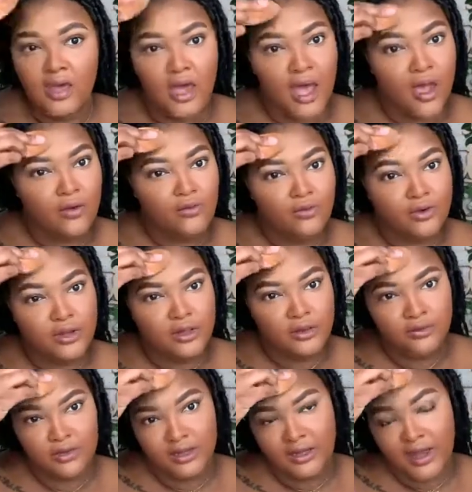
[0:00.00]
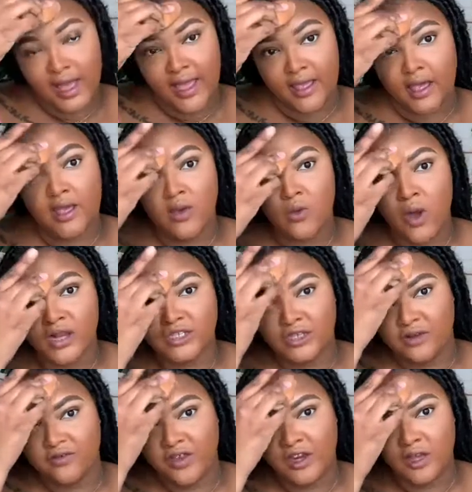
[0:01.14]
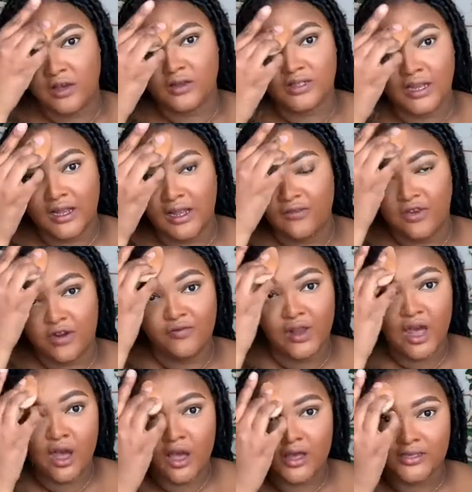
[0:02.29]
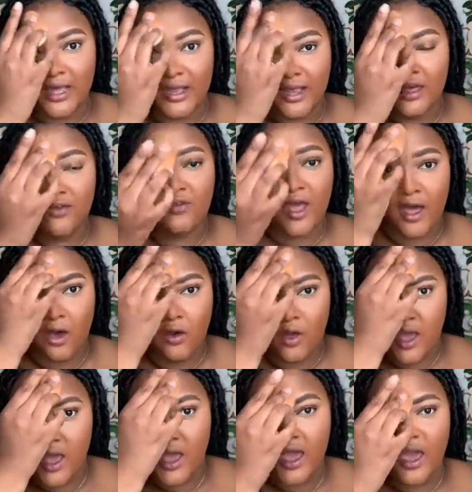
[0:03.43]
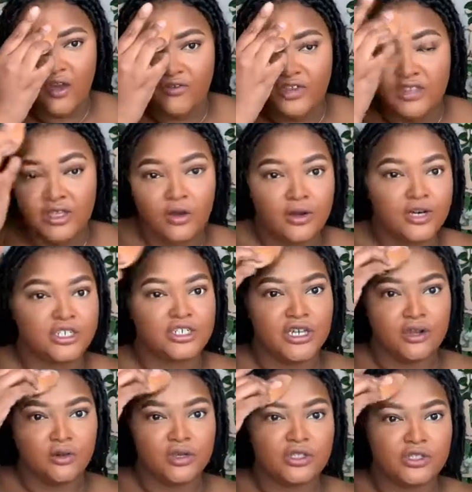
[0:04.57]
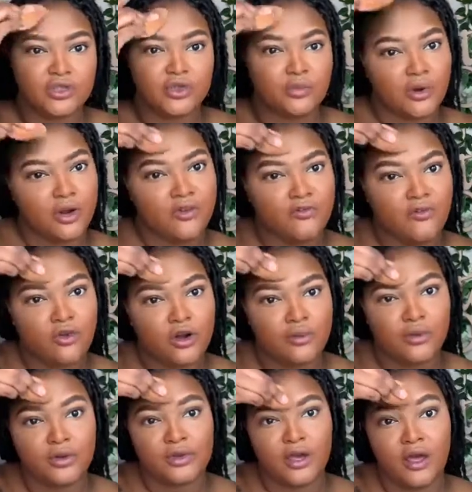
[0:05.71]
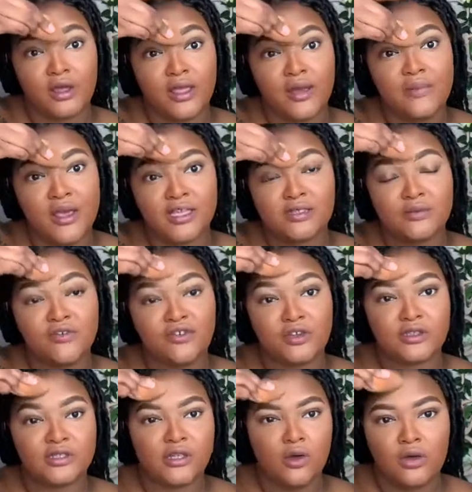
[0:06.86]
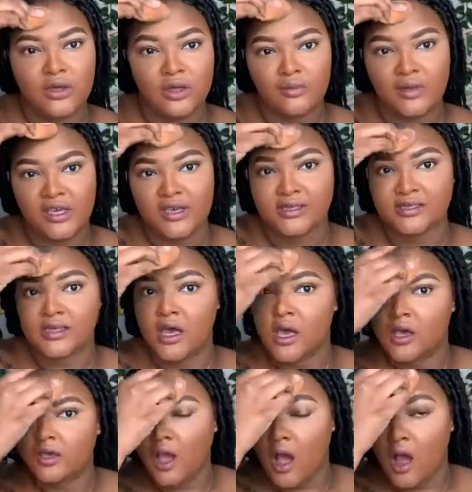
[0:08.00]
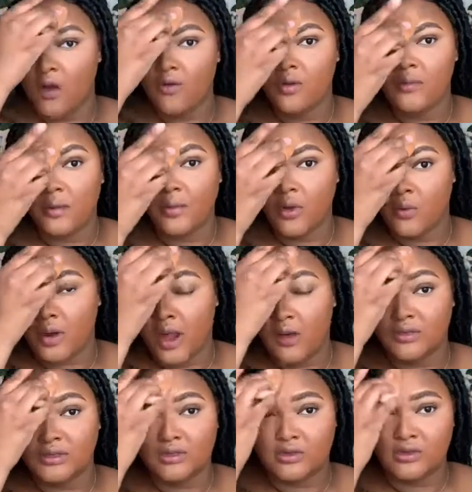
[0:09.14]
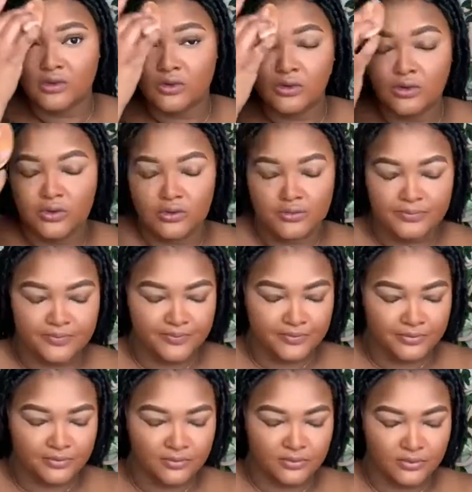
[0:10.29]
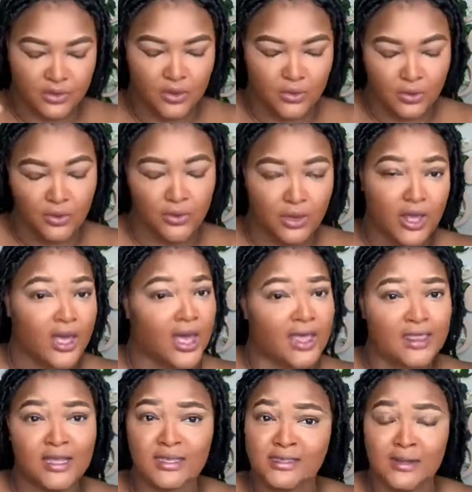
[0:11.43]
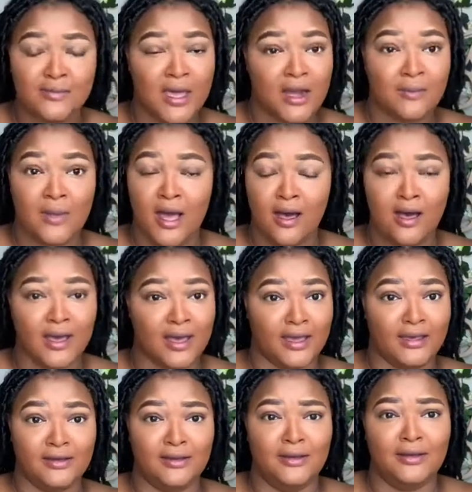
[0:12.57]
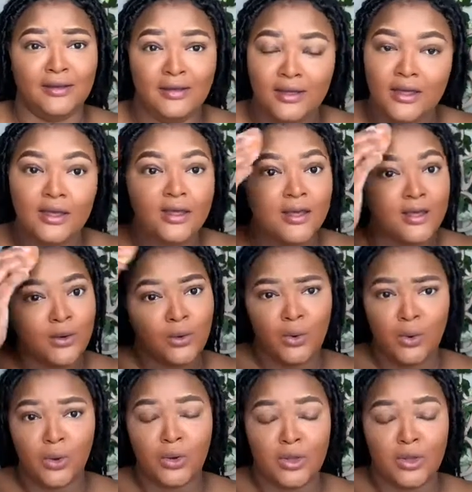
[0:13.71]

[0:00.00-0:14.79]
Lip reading: I really, really like watching her videos. I love her vlogs. I love how everything on her channel is super affordable, y'all. That makes me feel so good because, y'all, I remember when I was in school, ooh, I think something got in my eye. Whew.